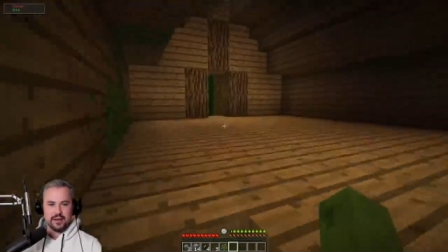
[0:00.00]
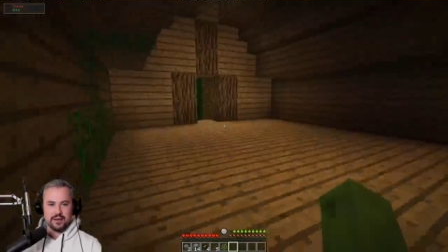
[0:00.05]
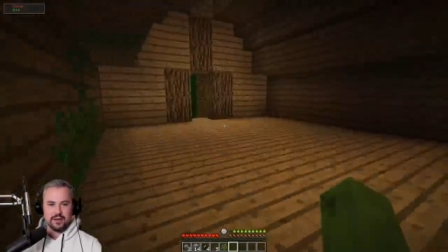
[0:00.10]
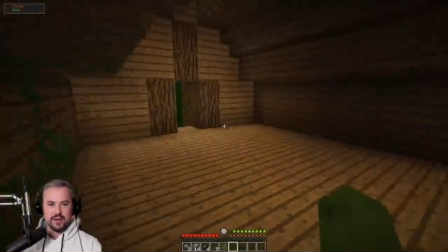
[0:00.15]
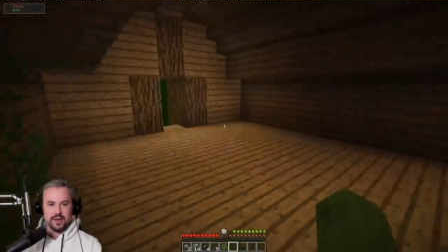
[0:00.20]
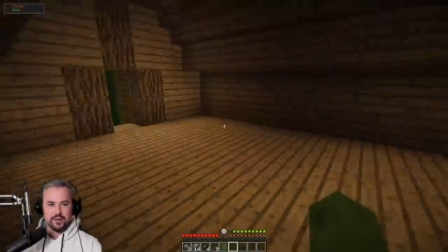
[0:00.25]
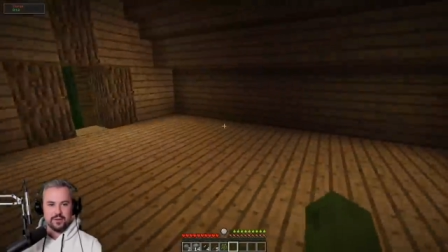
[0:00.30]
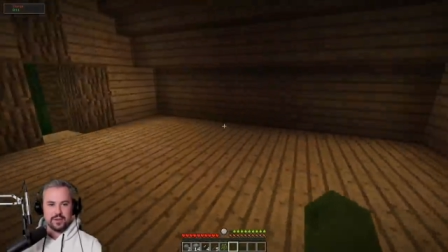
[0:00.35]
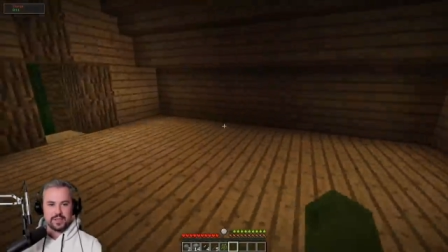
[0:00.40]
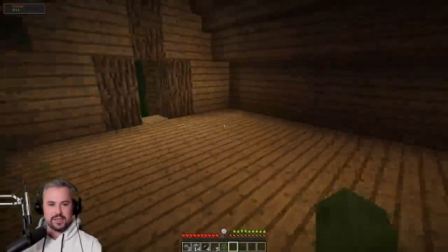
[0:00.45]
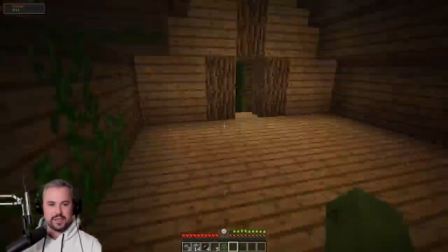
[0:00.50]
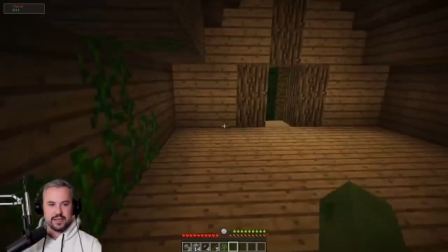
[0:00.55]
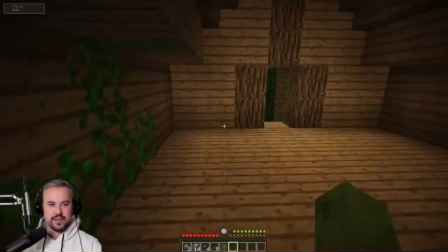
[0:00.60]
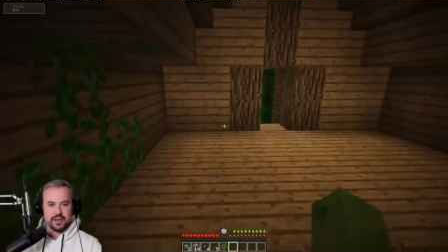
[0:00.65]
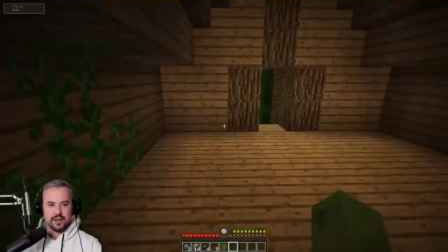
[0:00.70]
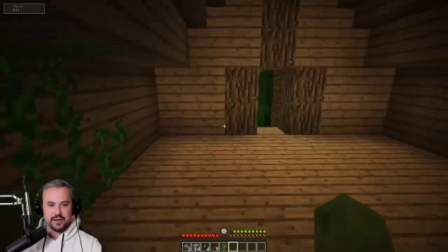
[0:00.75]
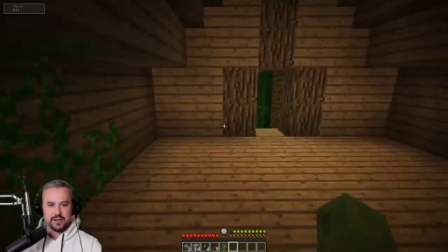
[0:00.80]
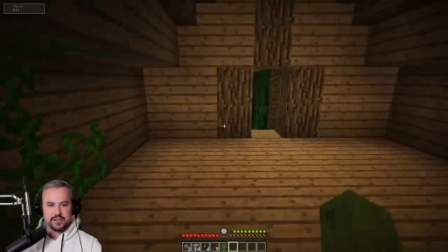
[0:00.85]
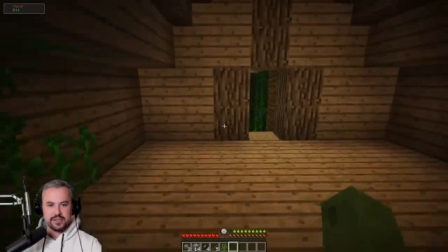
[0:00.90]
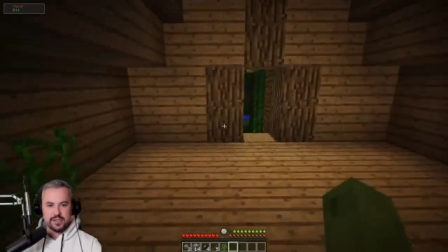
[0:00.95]
Okay. Then what's in
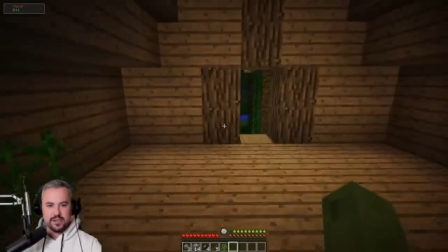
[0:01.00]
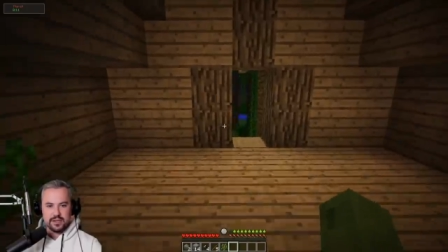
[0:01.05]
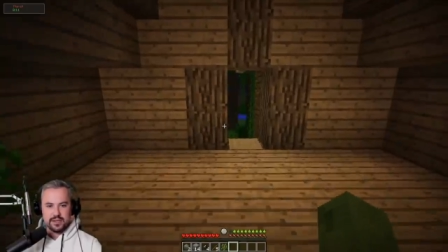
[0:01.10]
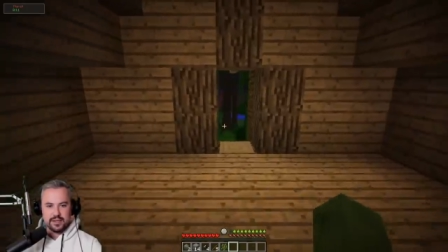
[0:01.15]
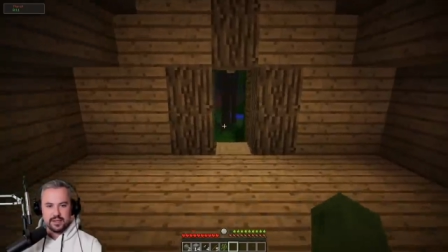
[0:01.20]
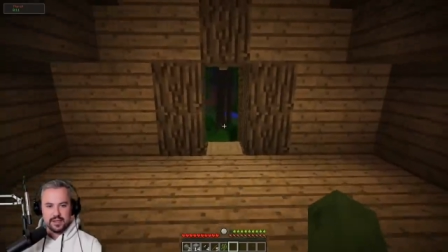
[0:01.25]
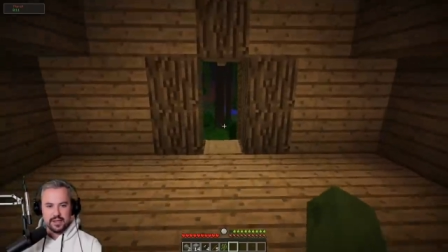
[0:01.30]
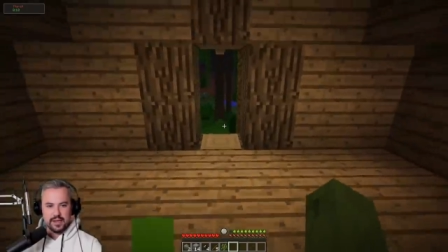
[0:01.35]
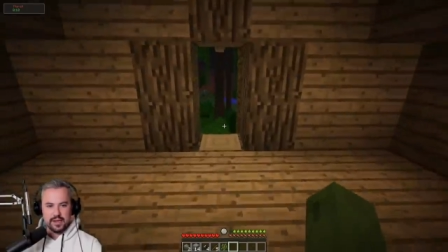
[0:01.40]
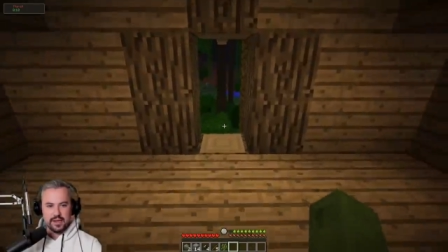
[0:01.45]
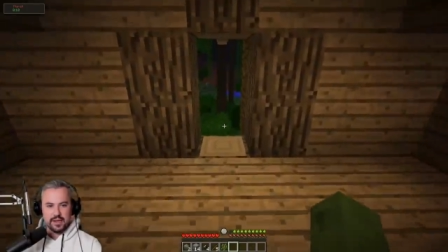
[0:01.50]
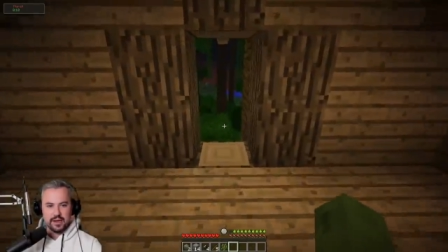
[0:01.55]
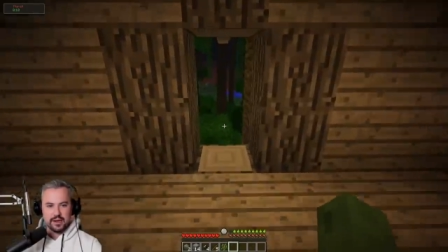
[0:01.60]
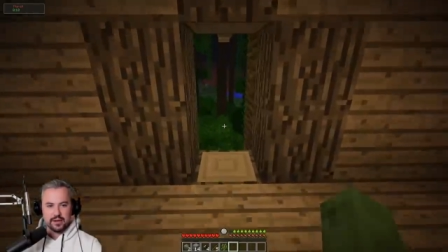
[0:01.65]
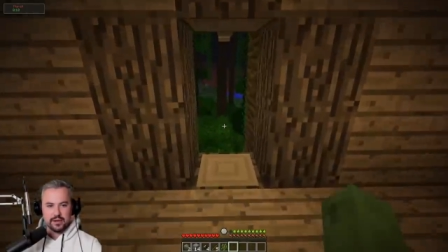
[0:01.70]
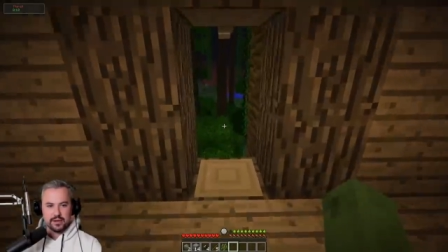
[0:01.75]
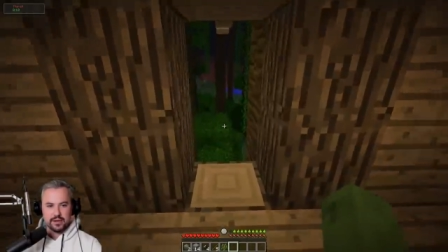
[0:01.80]
here? There's nothing fiber. in here.